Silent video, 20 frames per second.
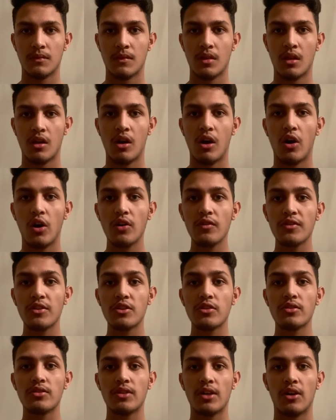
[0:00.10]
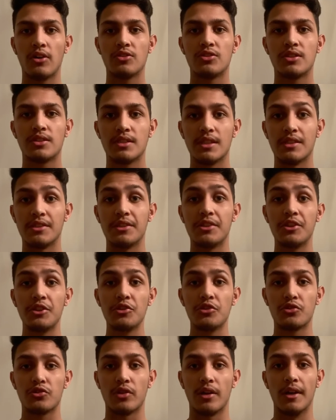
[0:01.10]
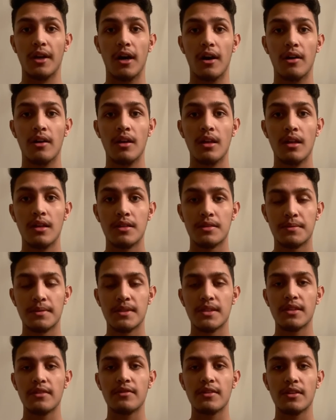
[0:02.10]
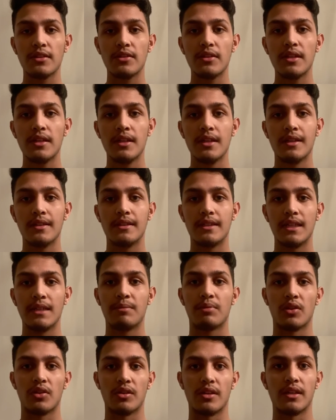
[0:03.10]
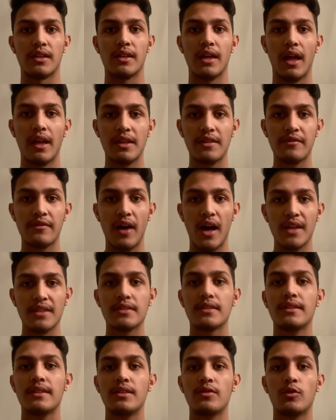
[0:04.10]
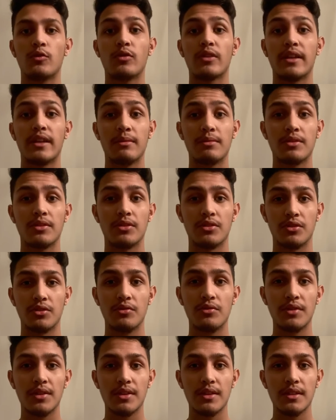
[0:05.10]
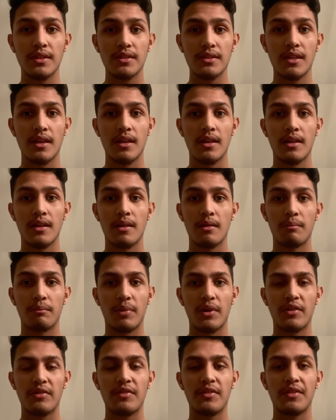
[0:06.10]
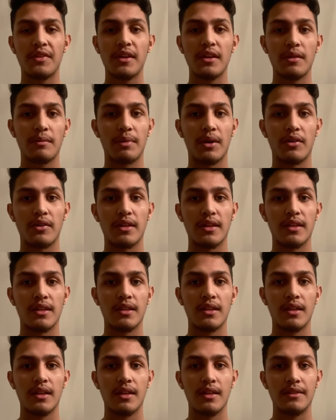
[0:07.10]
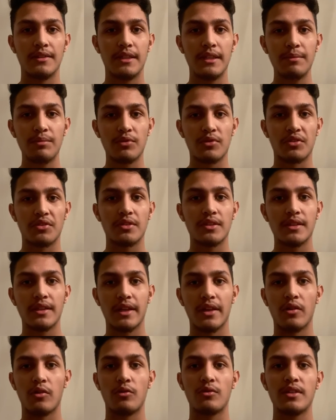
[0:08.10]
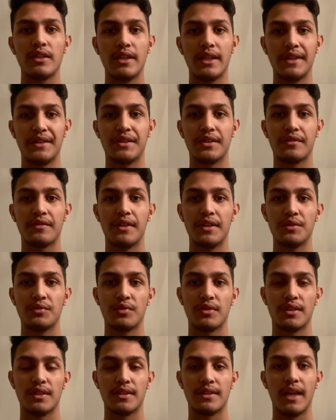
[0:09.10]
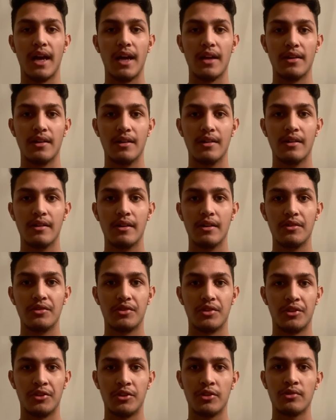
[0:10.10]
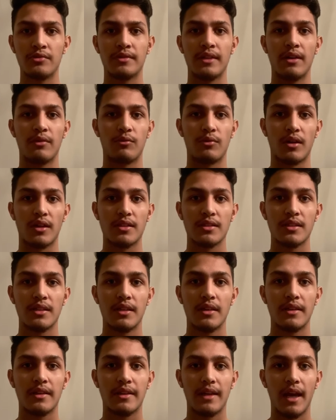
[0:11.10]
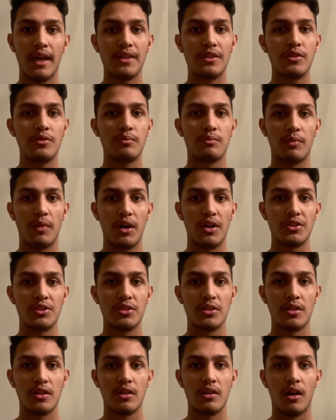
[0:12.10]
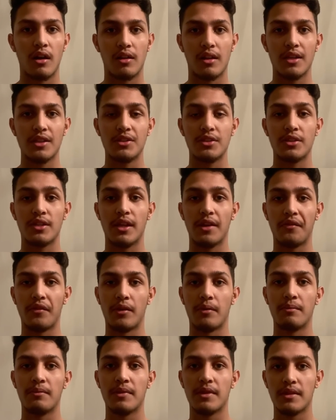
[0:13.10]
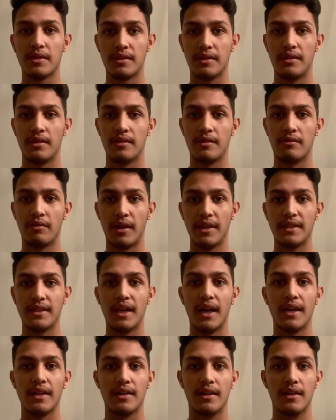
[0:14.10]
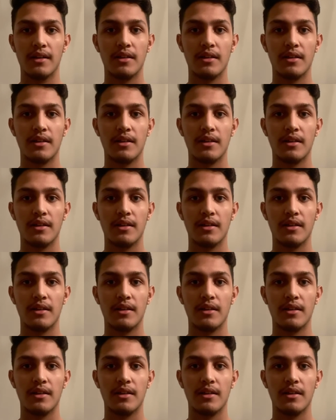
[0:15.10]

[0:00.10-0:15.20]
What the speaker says: Artificial intelligence is huge right now, specifically deep learning, and it's fascinating what we're able to do with this. But if you think about it, deep learning can only interface with the data. The neural networks can't do much unless you give them the right data.